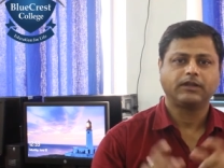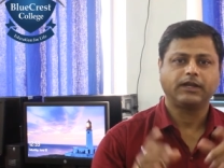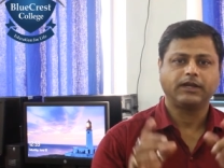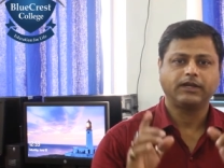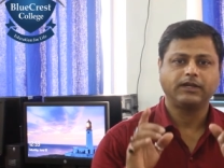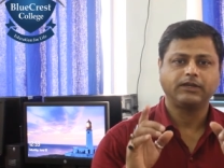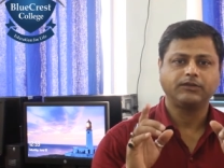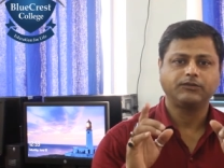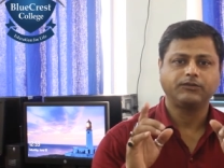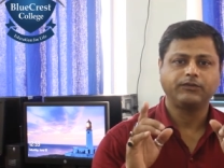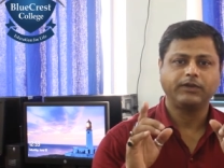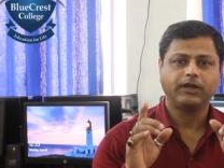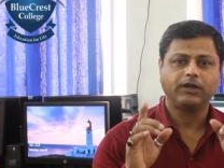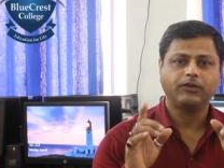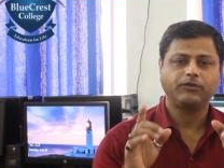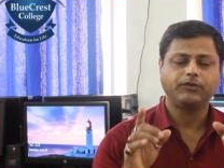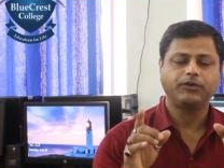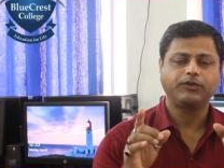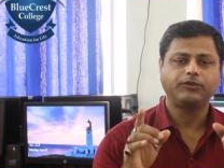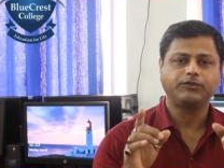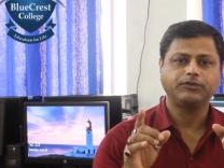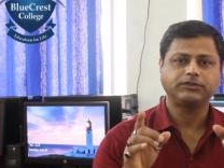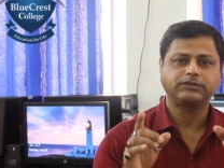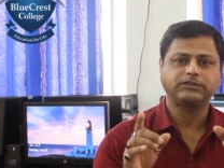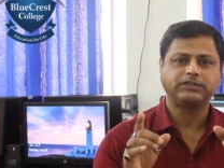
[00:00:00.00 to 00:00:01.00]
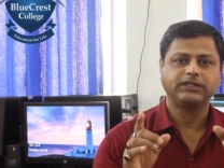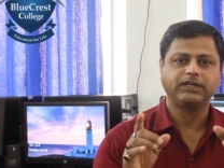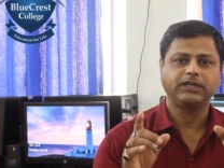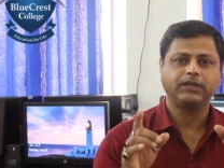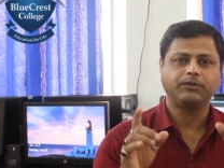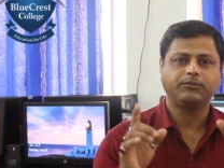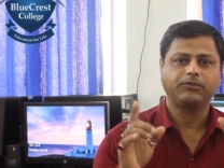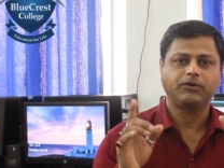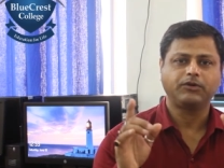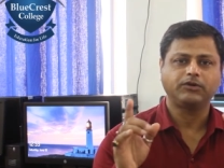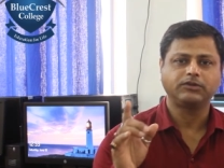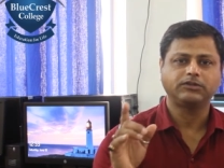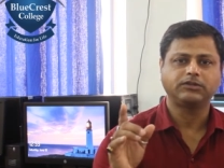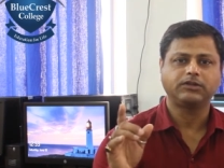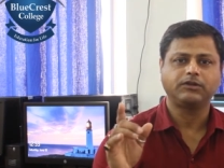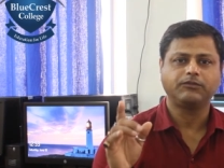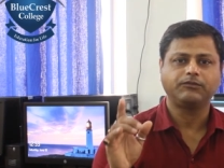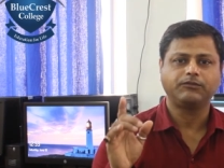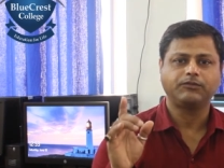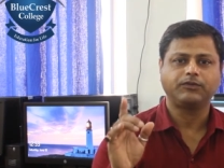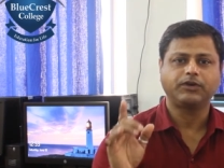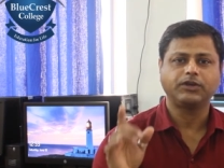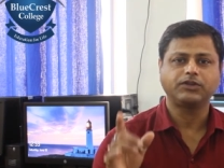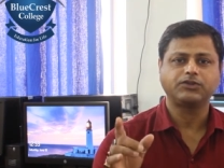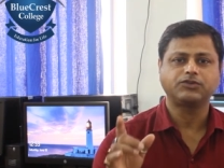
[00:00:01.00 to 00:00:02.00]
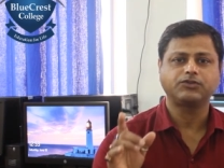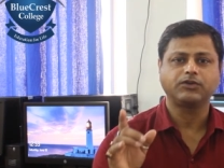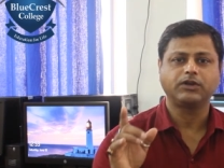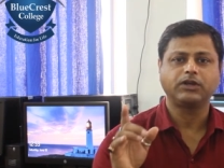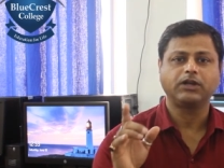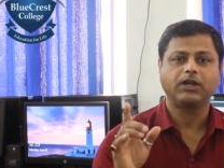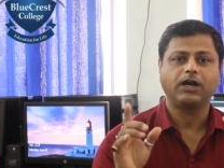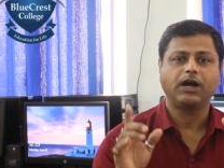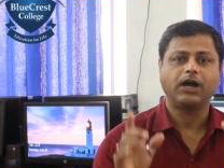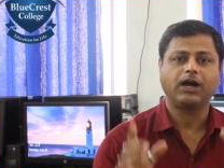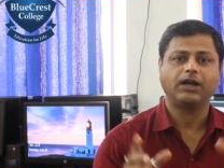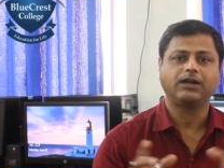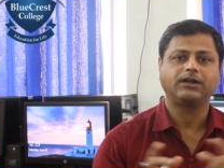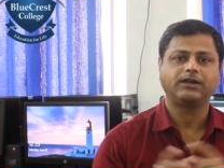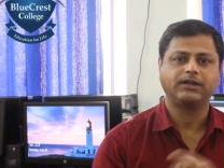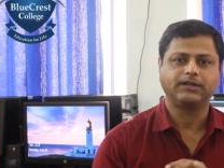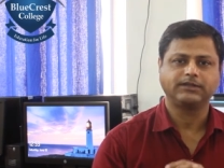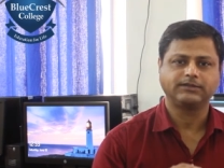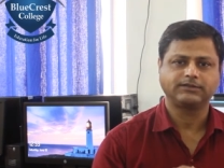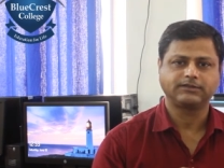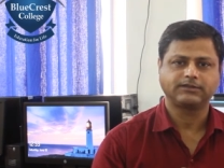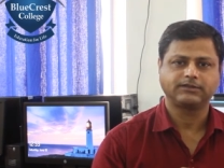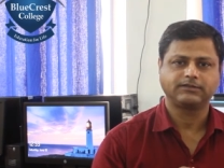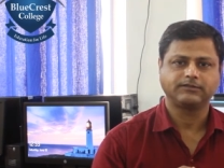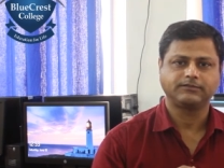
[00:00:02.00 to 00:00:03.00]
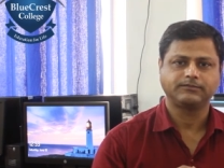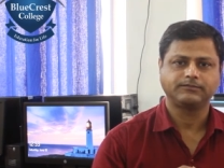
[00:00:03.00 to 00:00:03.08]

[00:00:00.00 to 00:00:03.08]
That is, we are going to see about the virtual hard disk.